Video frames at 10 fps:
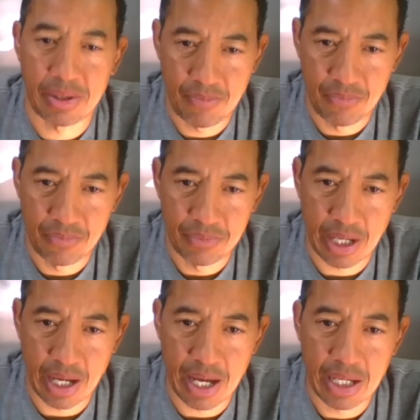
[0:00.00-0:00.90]
Okay.
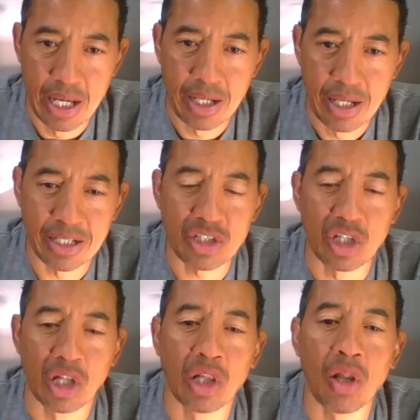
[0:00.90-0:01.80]
It's the
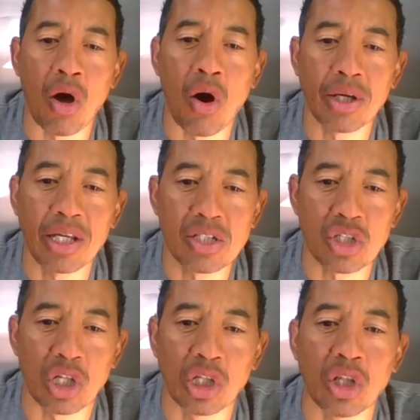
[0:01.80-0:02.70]
longest,
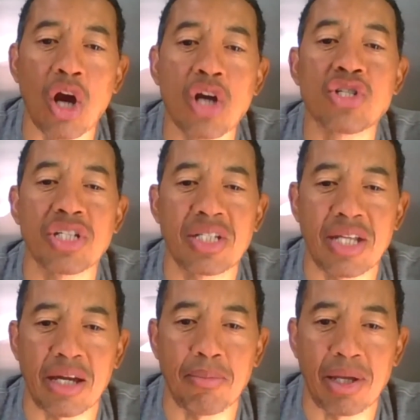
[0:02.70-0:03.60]
largest segment
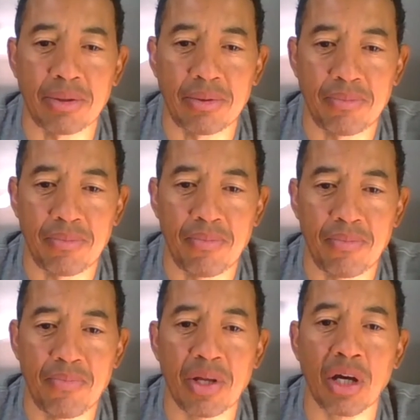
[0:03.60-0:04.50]

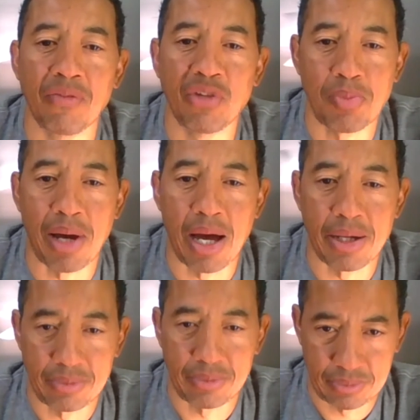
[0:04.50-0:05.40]
of your spine.
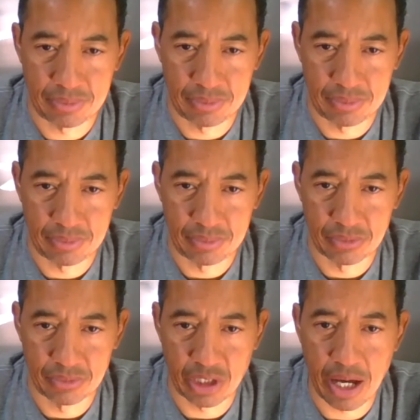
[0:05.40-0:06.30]

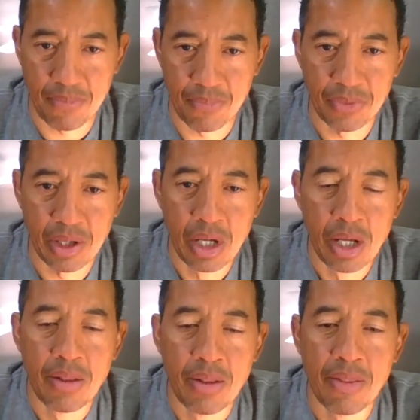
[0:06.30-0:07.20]
Okay.
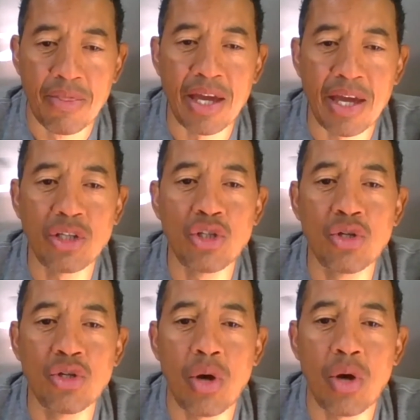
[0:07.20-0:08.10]
Then you
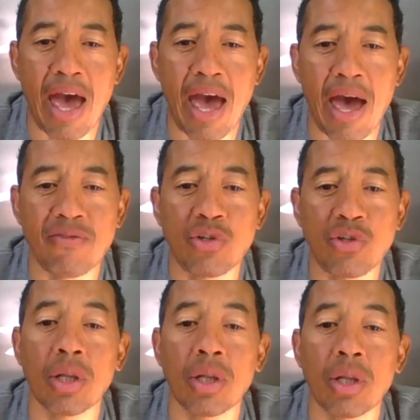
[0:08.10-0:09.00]
have your lumbar
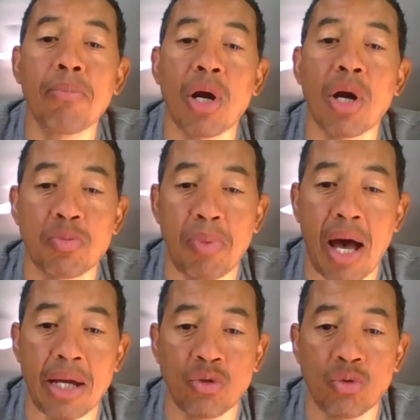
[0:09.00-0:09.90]
spine,
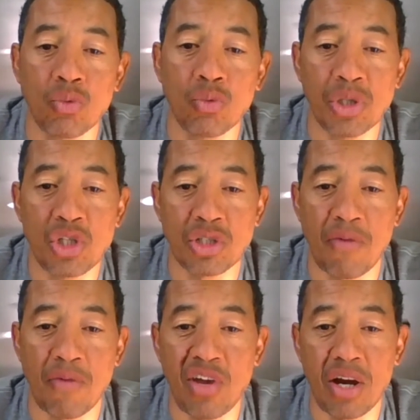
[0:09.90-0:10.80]
which is a very,
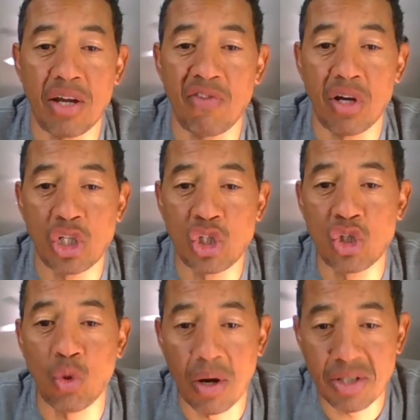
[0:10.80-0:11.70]
very short
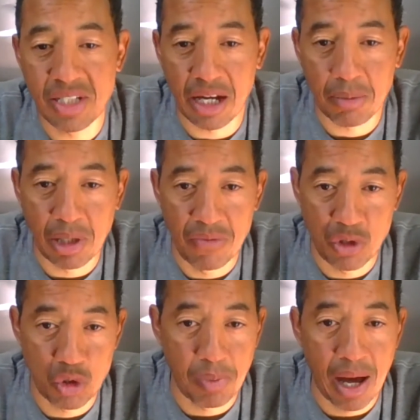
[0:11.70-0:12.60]
segment of your spine.